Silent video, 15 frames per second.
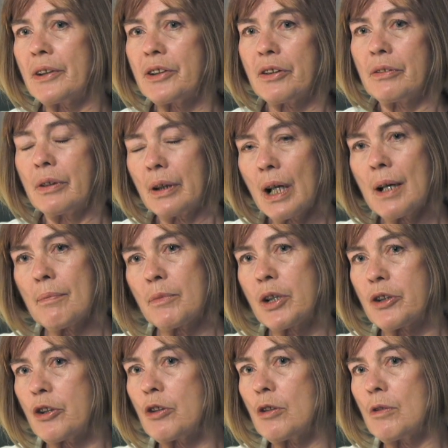to come
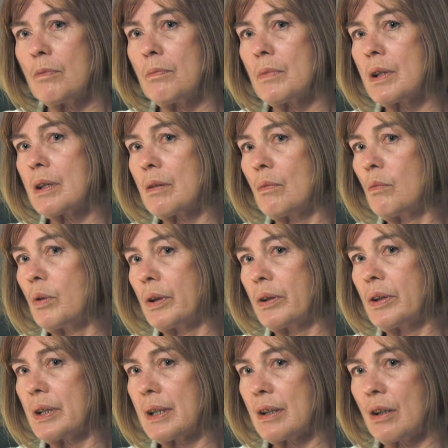to terms
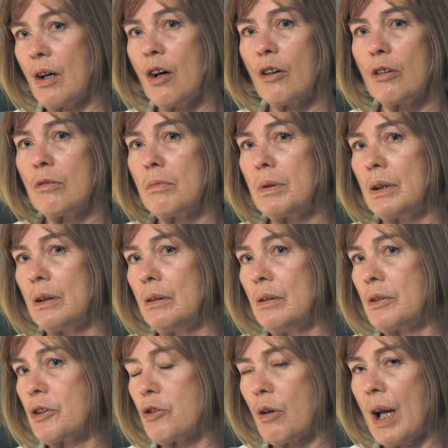with this horrible
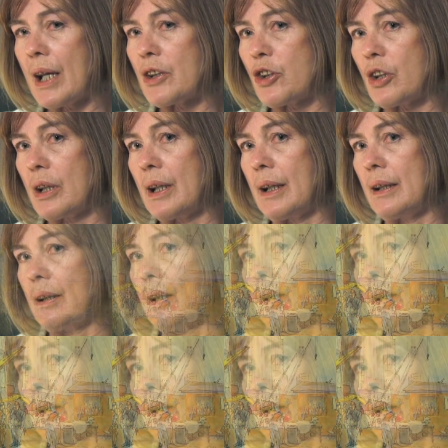tragedy.